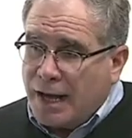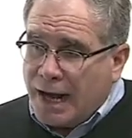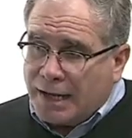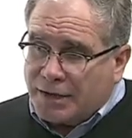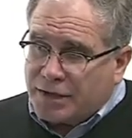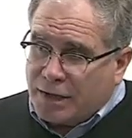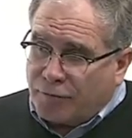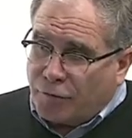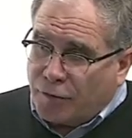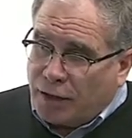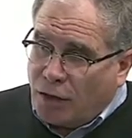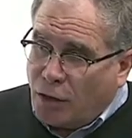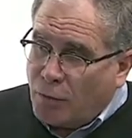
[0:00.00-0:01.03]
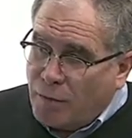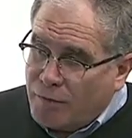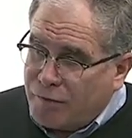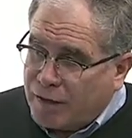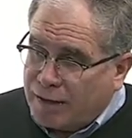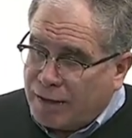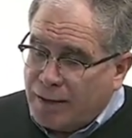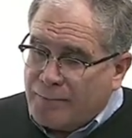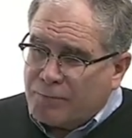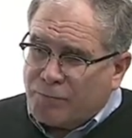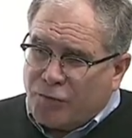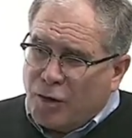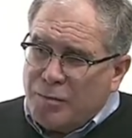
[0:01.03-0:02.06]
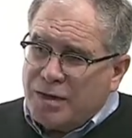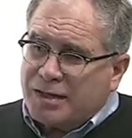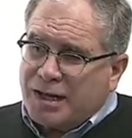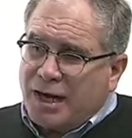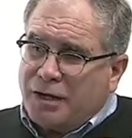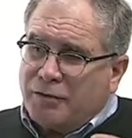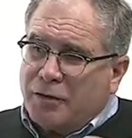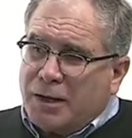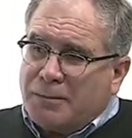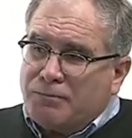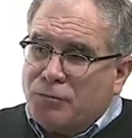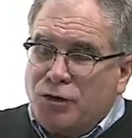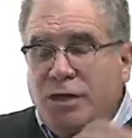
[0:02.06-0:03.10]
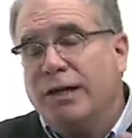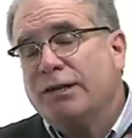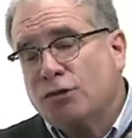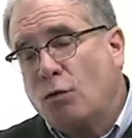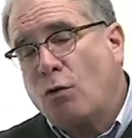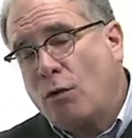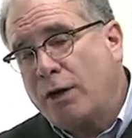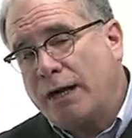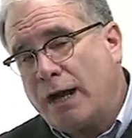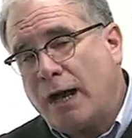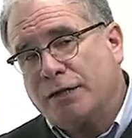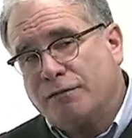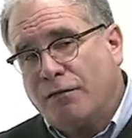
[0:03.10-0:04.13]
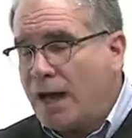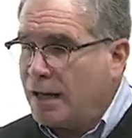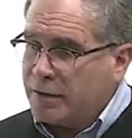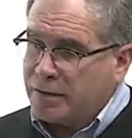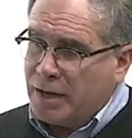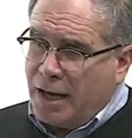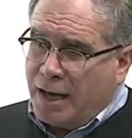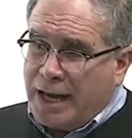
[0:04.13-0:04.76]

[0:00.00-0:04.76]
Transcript: and suffering horrifically from this kind of disorganized violence.